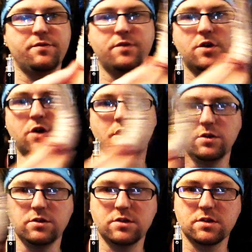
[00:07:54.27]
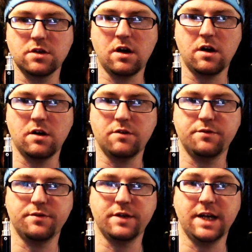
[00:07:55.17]
coat of
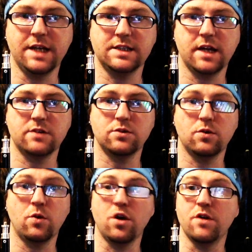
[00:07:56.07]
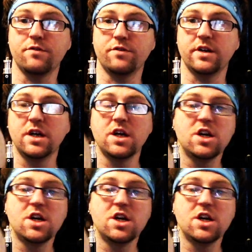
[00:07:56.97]
latex all over it